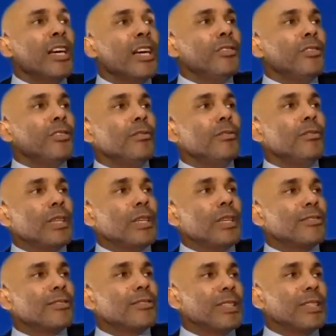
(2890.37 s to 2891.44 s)
dude,
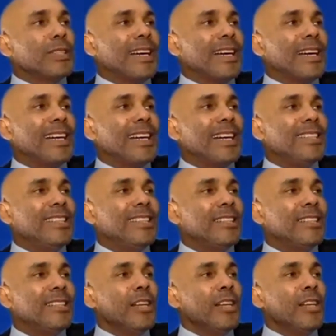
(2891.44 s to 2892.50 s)
because of what that guy did,
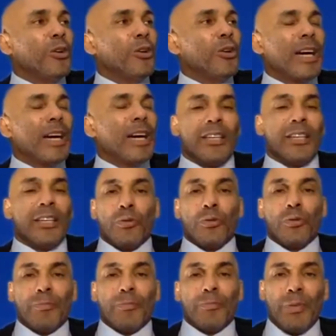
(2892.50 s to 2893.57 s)
my son
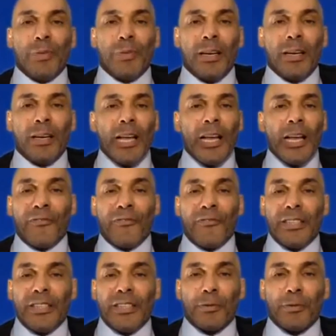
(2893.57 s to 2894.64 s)
grew up to be a
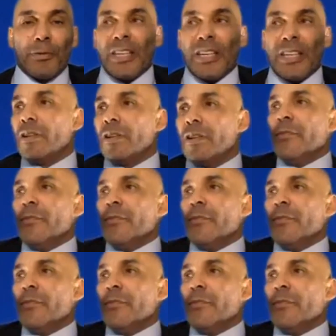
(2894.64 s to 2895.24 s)
fitness professional.